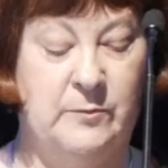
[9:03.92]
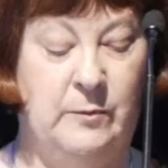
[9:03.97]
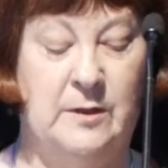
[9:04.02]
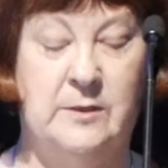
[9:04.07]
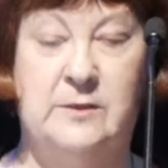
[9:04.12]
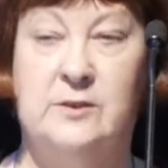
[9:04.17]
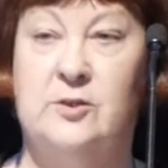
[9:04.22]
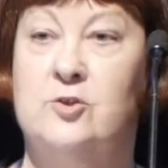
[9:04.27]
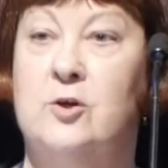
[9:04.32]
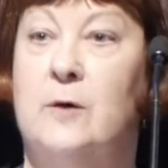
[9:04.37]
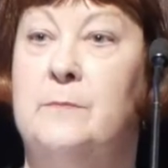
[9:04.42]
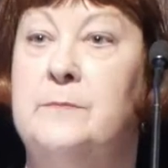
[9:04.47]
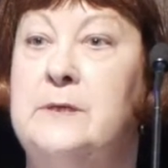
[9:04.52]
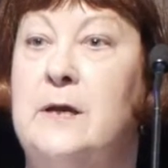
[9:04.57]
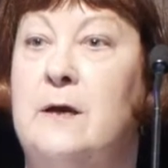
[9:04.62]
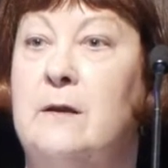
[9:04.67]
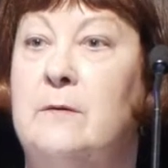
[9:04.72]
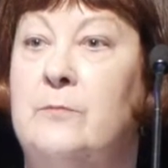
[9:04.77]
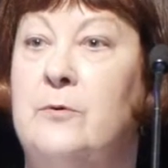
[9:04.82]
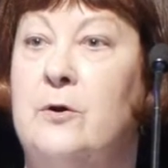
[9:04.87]
as well as a
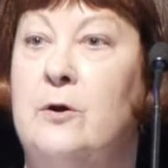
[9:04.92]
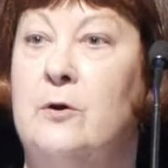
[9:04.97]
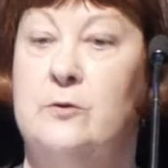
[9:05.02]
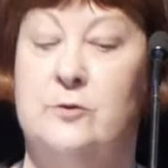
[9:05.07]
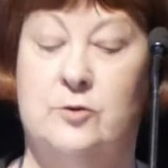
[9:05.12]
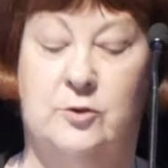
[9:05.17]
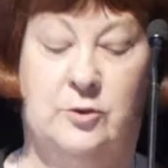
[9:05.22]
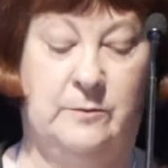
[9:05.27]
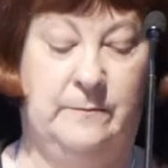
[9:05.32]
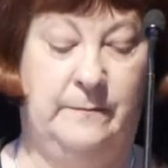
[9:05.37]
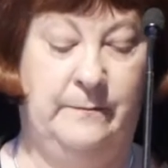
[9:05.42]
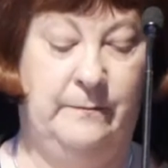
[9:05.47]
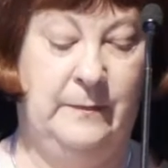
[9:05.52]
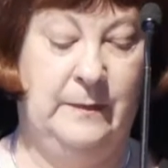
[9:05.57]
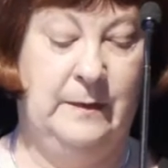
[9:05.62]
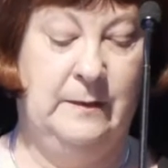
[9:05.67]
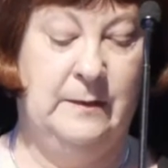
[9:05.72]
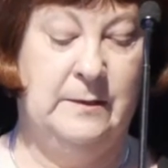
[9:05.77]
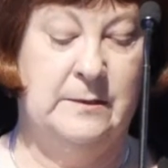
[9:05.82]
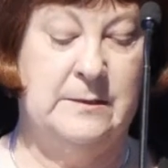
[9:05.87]
top-down approach,
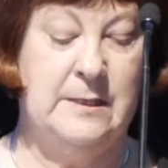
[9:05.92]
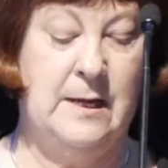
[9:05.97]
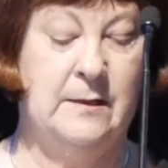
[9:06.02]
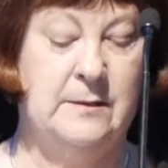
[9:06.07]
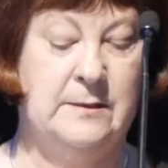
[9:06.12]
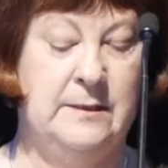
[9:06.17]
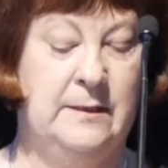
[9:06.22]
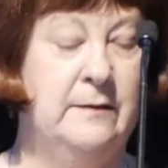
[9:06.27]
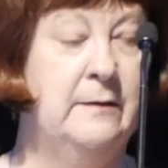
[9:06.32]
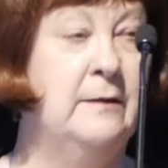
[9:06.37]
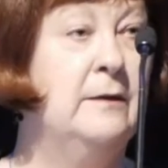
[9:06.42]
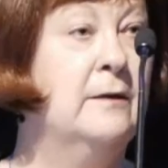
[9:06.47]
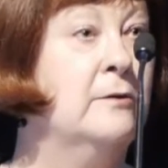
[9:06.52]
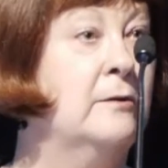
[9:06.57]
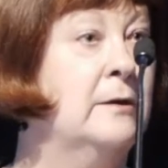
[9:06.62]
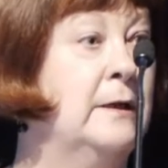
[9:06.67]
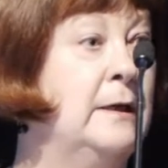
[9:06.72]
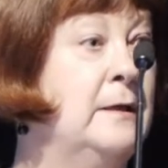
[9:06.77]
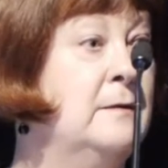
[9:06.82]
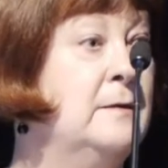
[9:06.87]
targeting
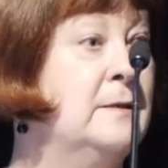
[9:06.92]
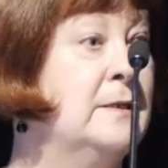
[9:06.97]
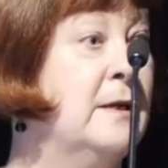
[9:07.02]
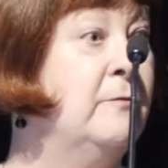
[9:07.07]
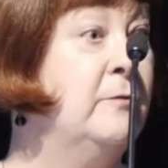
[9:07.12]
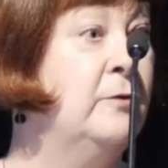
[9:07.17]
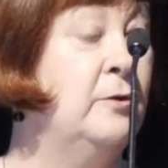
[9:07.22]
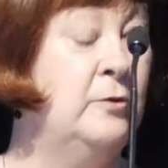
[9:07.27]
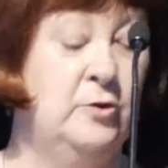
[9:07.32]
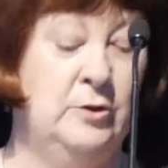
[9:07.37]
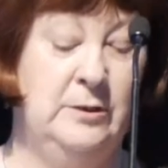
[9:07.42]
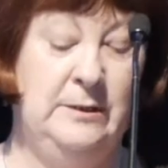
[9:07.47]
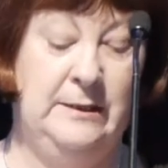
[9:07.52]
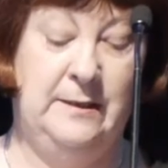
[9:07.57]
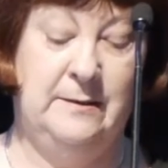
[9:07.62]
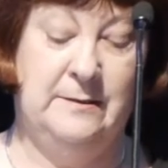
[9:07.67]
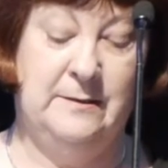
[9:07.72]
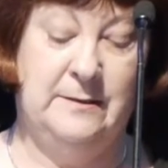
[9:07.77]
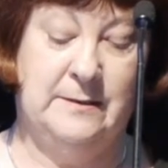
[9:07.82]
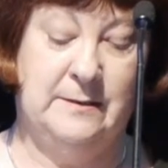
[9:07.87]
clinical leaders and future
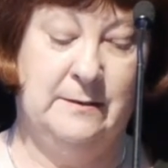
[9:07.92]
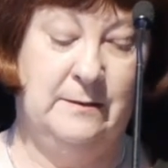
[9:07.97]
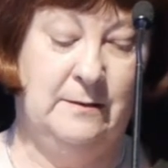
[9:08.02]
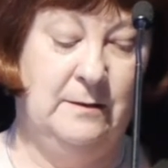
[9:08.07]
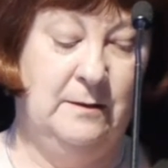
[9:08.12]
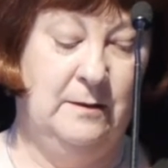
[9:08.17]
leaders.